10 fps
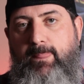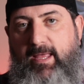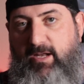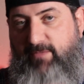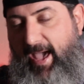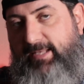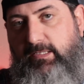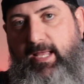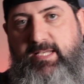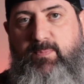and I've
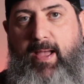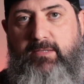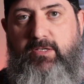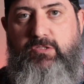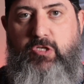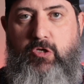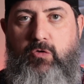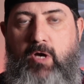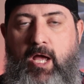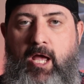added lights back there
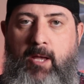too,